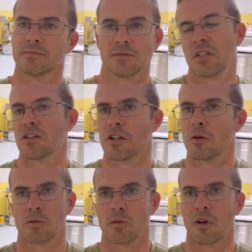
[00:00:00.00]
it just
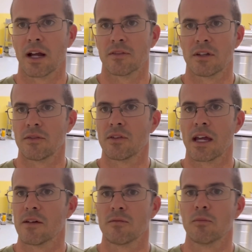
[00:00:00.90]
helps with grafting if you
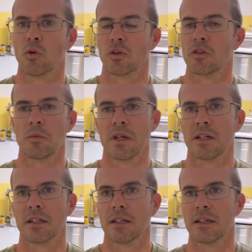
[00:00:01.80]
have more
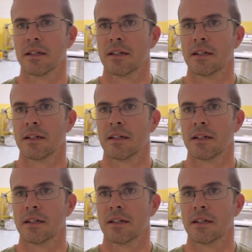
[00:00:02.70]
humidity.